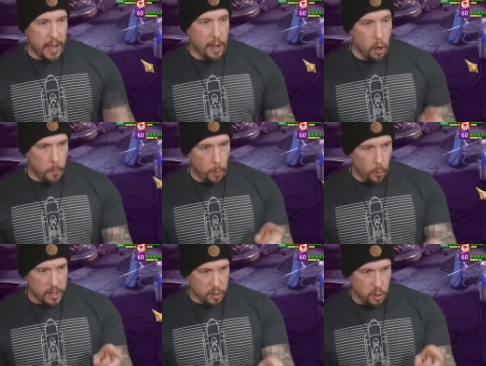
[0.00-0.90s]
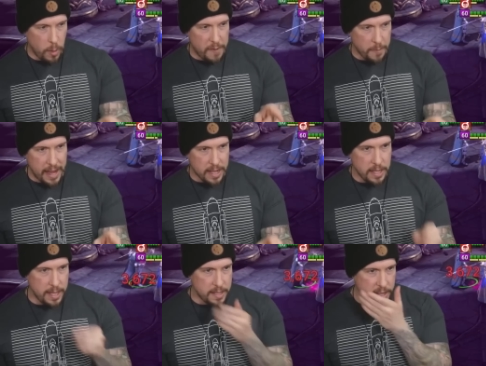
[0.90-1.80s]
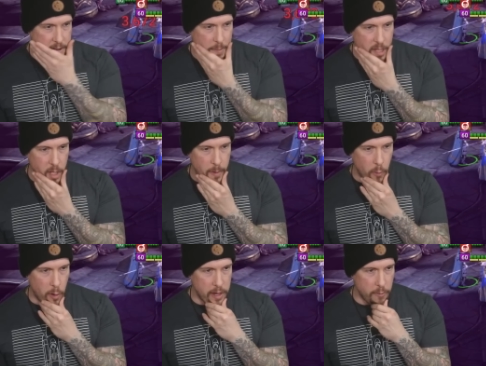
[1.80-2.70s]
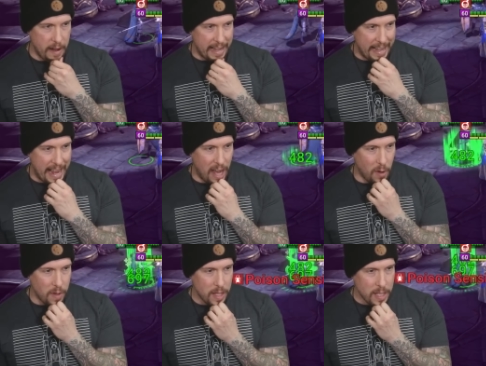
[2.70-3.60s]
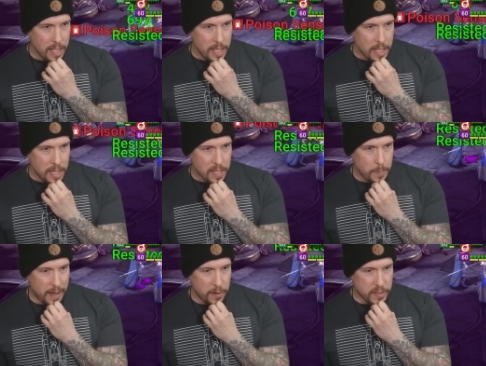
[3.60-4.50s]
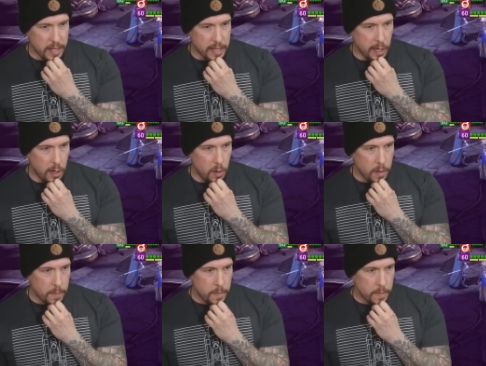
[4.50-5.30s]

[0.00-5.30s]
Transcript: I hope we're one turn away from that cleanse here. I'm a little bit worried right now. Spider's gonna go.